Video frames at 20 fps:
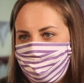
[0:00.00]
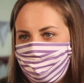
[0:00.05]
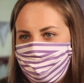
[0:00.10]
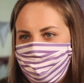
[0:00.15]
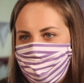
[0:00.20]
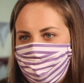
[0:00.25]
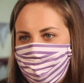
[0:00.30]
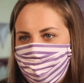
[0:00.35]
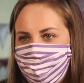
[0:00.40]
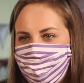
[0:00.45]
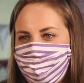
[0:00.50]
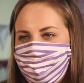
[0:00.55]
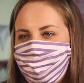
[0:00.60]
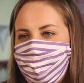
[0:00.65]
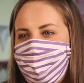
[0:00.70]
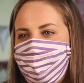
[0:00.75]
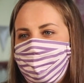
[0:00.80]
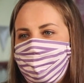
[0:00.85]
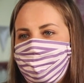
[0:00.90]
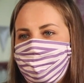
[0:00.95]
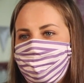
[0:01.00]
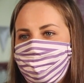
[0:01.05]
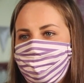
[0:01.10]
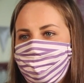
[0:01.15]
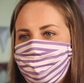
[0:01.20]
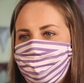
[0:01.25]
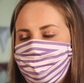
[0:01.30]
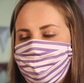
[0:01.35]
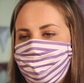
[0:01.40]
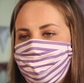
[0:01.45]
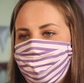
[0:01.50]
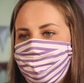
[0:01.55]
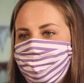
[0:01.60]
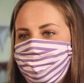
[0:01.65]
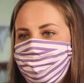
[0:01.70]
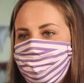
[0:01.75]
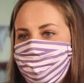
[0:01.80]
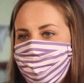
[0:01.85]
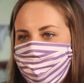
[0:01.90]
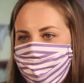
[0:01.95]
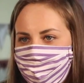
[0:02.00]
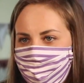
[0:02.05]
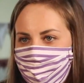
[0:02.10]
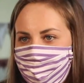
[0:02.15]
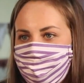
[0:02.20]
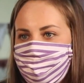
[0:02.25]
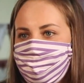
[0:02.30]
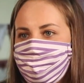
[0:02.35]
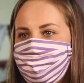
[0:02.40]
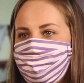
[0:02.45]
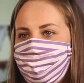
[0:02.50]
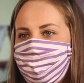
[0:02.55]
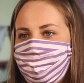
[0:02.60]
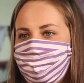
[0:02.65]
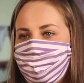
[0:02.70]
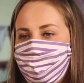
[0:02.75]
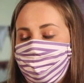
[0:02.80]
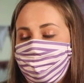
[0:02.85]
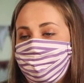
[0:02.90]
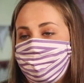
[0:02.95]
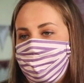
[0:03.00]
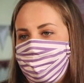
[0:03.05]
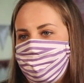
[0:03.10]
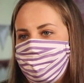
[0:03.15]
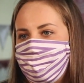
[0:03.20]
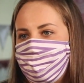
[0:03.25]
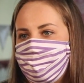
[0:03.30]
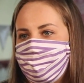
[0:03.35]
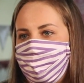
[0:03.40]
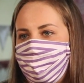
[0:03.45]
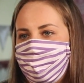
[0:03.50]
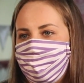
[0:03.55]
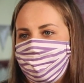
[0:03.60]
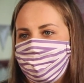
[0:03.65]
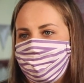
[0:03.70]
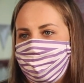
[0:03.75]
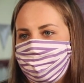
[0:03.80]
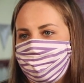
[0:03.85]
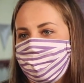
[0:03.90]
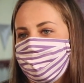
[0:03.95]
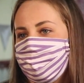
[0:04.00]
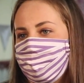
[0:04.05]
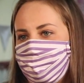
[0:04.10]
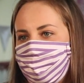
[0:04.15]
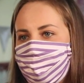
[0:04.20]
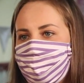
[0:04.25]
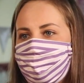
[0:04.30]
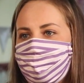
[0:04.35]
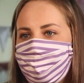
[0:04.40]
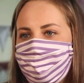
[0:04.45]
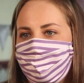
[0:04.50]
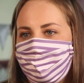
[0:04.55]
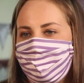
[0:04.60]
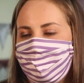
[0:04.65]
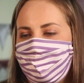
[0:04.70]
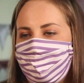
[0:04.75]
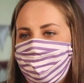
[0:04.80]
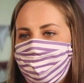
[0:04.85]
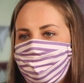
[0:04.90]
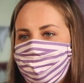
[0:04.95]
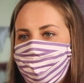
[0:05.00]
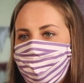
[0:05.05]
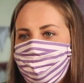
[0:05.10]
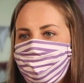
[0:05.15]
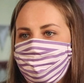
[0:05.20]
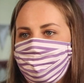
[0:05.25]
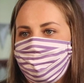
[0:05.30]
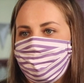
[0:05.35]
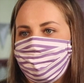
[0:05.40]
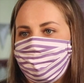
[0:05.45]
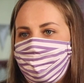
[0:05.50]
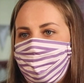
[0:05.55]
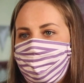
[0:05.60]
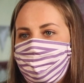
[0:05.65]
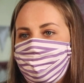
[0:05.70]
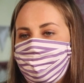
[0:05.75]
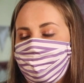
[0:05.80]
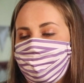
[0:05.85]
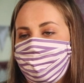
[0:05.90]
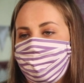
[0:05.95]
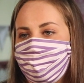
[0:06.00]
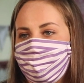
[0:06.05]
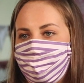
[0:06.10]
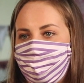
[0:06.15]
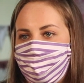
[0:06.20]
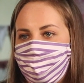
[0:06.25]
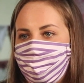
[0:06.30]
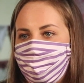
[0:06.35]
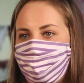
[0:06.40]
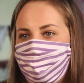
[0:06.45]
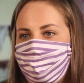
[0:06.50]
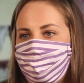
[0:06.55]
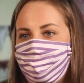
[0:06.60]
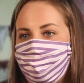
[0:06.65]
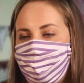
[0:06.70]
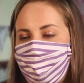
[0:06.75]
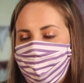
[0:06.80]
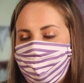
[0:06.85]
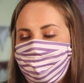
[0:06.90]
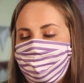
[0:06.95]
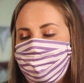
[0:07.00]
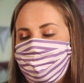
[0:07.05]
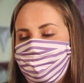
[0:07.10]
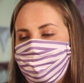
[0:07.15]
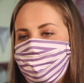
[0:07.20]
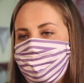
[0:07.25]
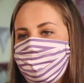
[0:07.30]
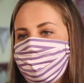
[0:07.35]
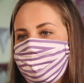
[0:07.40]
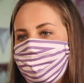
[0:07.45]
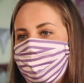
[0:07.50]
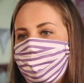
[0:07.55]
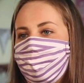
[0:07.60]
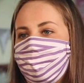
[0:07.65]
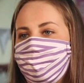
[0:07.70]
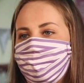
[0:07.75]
to be, you'll find your true friends and a family that you'll never forget, and you'll also find your career and the path that you want to go.